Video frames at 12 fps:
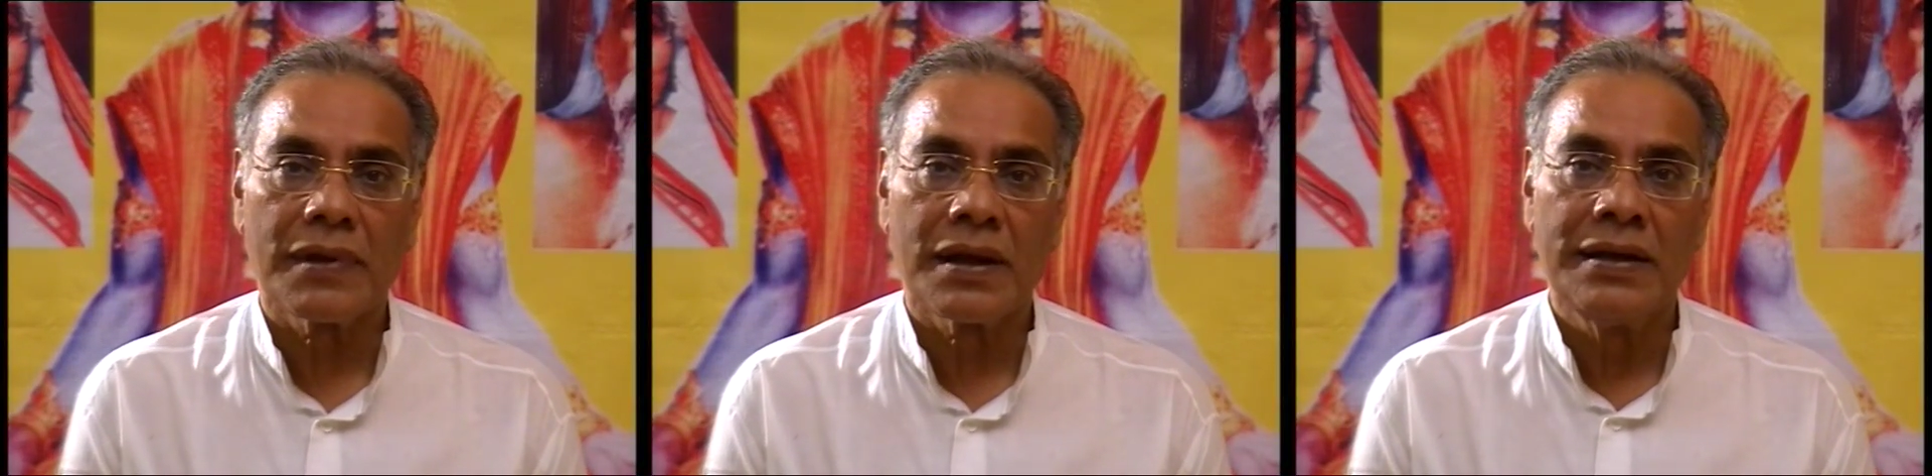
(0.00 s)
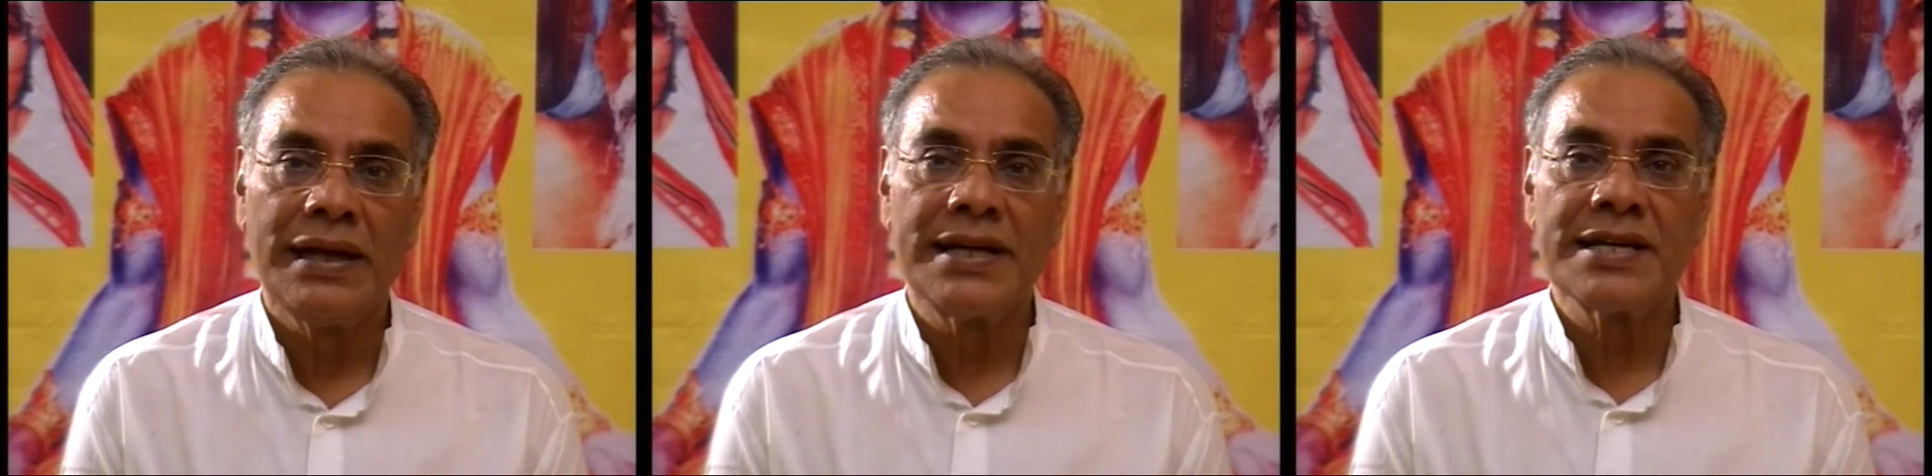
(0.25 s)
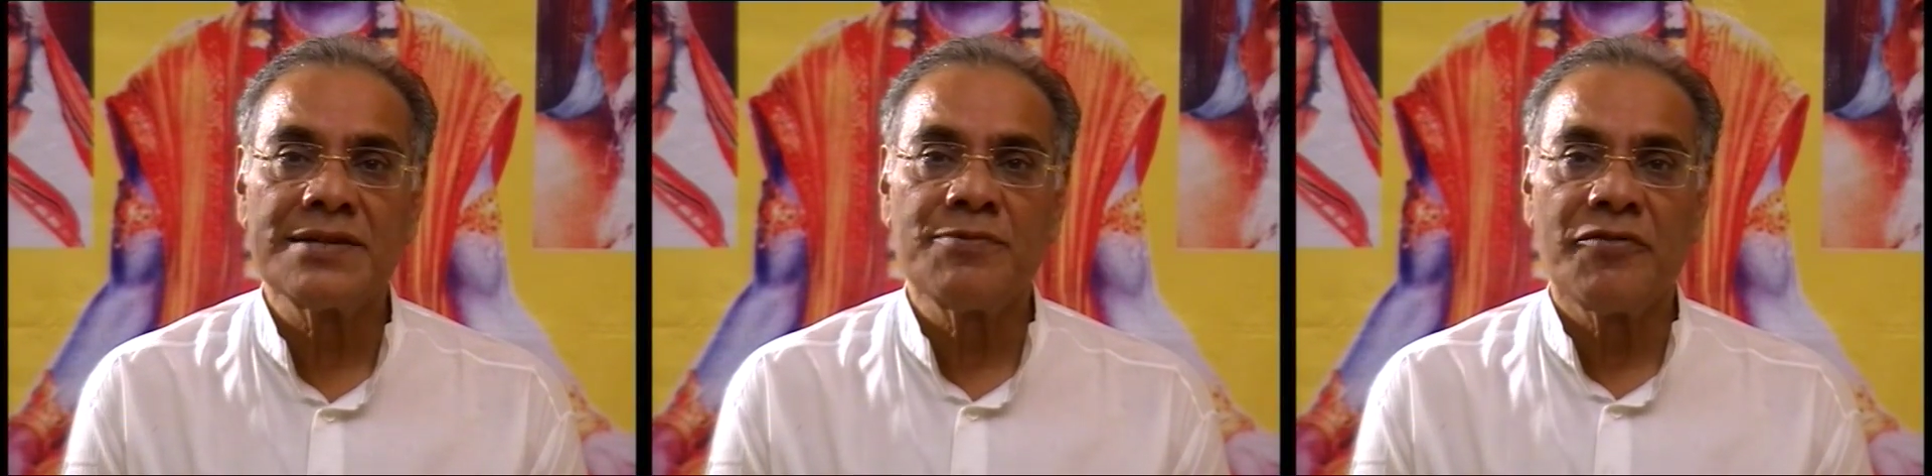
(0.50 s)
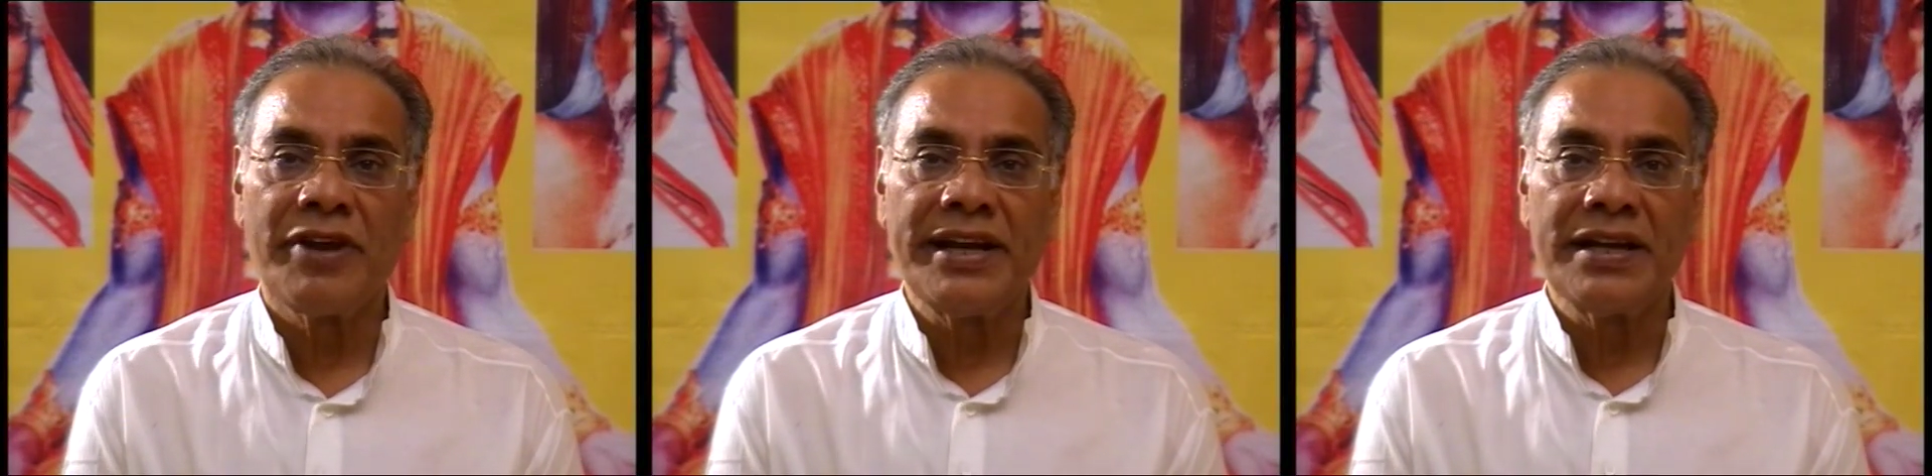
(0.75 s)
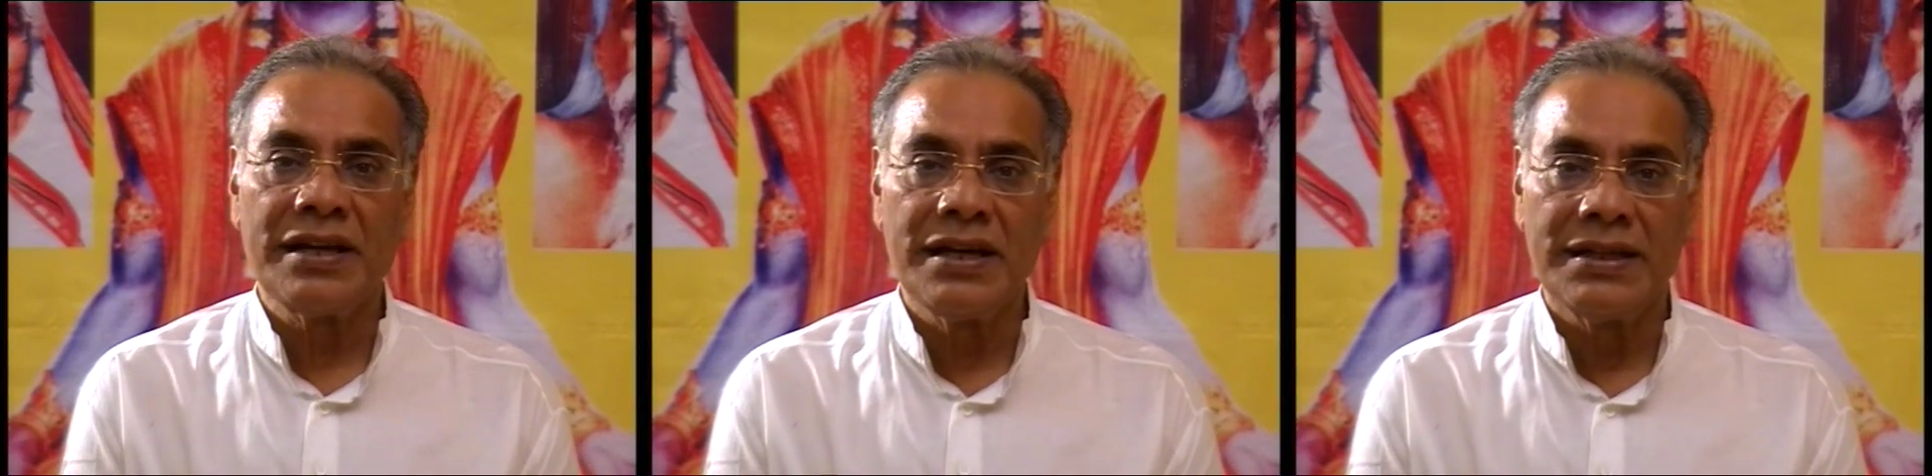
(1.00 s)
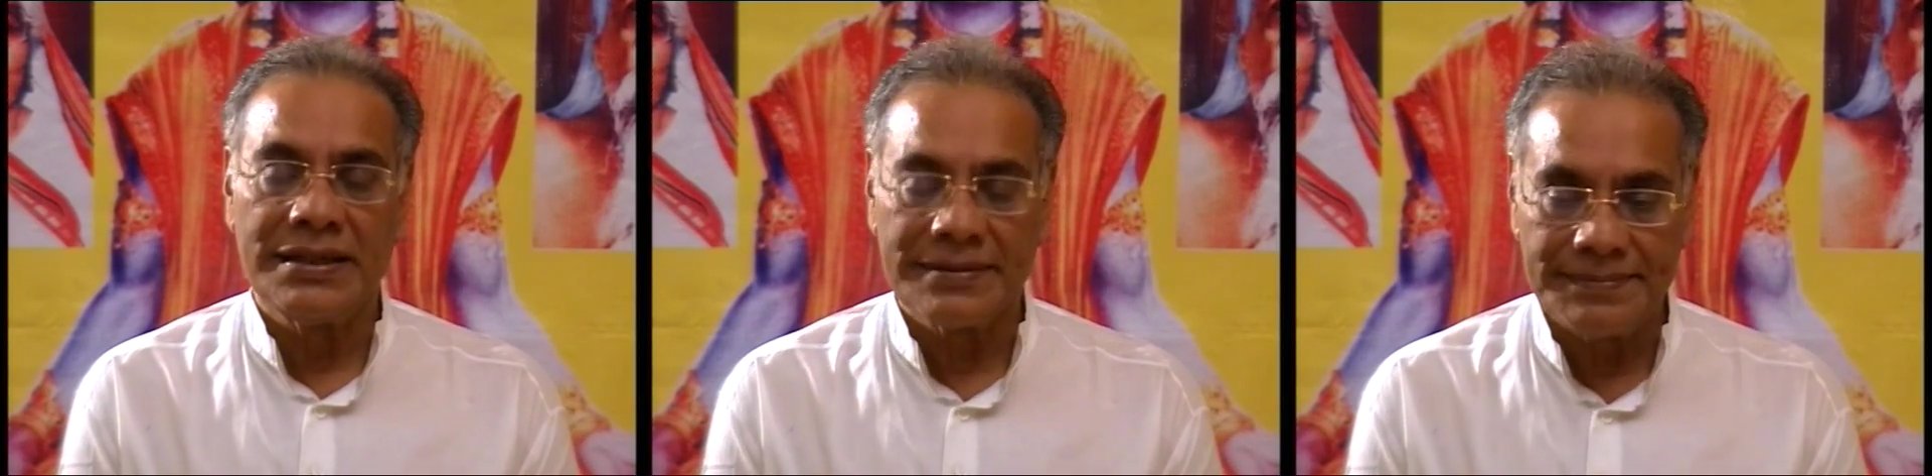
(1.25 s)
let us be very
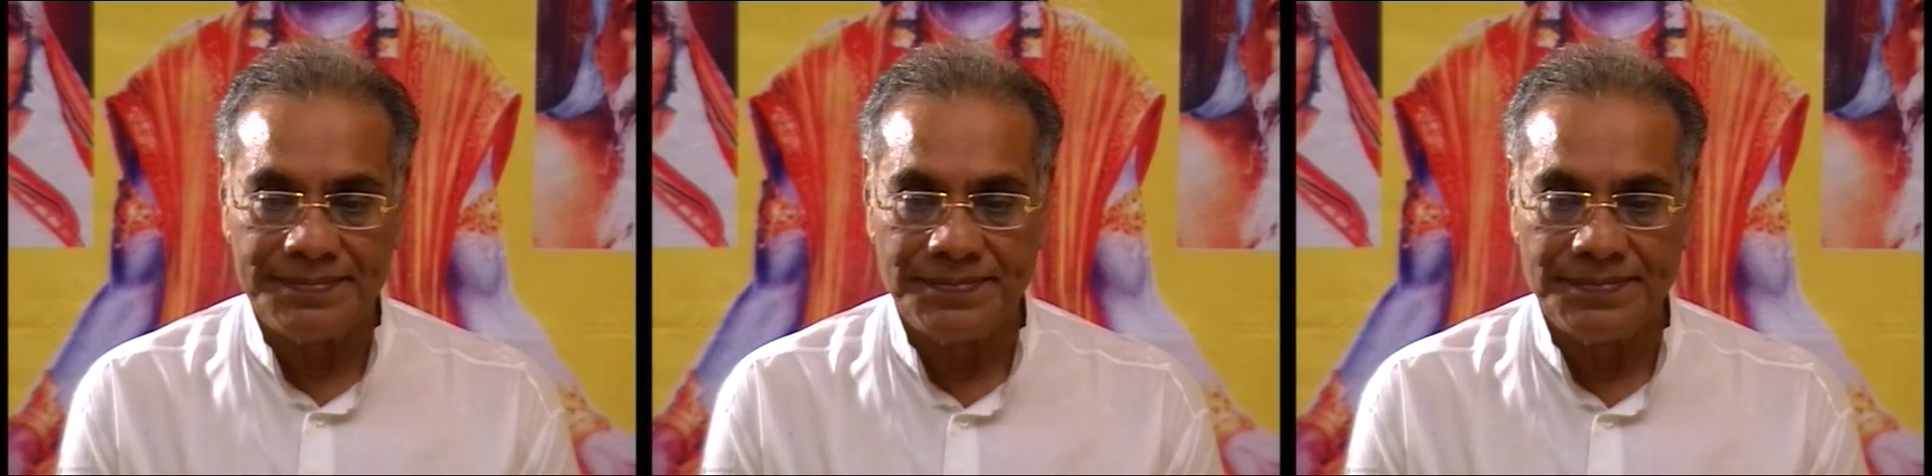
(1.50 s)
clear